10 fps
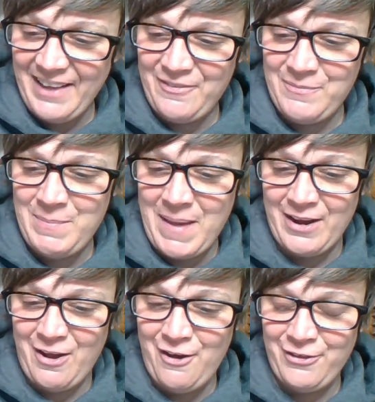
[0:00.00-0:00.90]
If Meep had
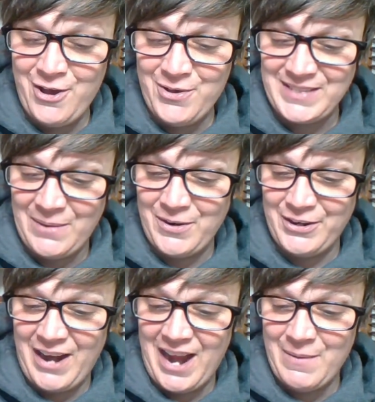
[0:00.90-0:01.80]
all those, I
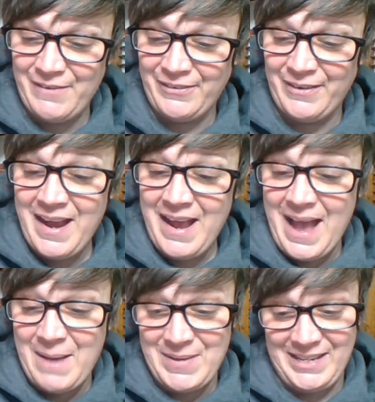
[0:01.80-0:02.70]
wonder, however,
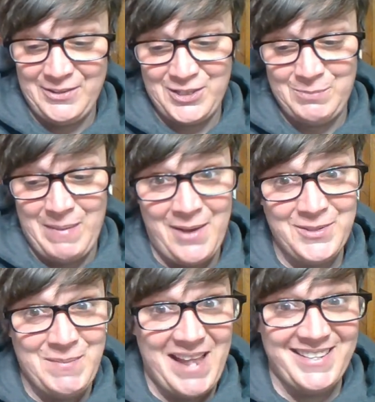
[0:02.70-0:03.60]
how many her spouse
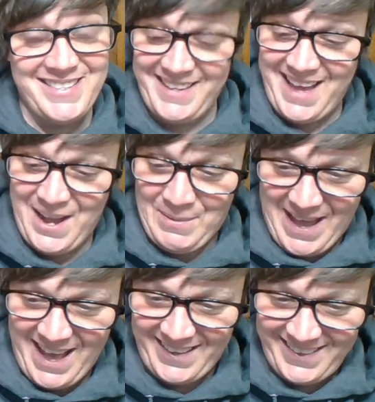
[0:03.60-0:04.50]
managed to knock
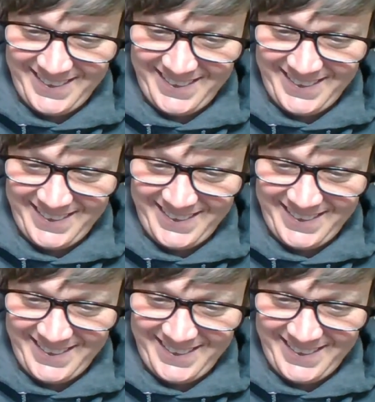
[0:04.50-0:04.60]
back.